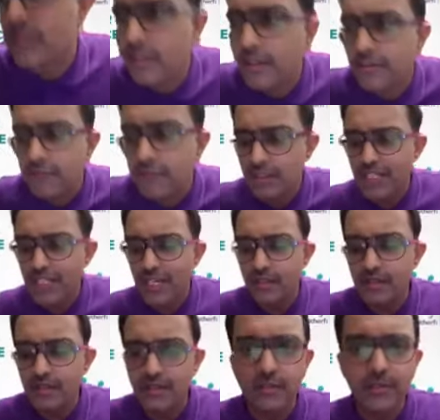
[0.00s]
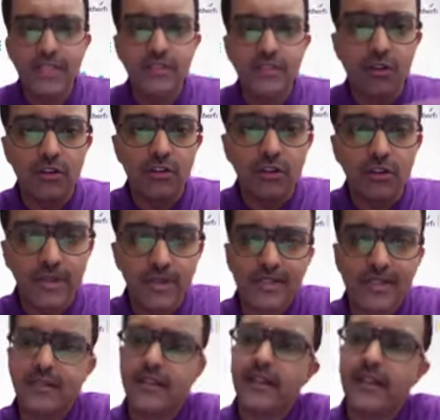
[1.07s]
the different channels that we saw on the
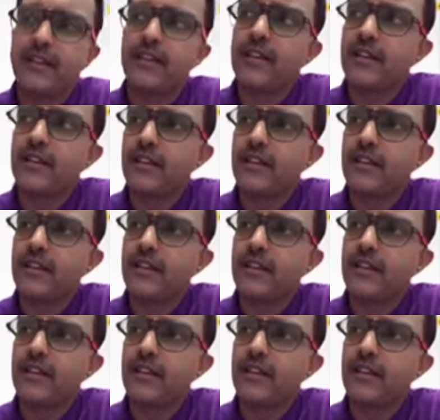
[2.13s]
previous slide